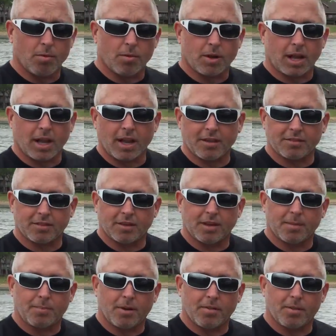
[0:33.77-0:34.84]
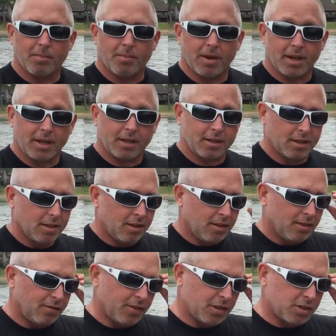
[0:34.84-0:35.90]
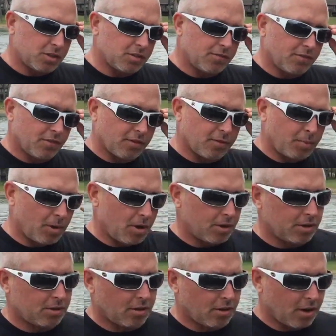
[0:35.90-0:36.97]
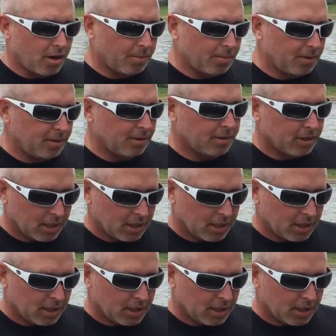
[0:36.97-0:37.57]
we're casting up on the bank, fishing for spawning crappie.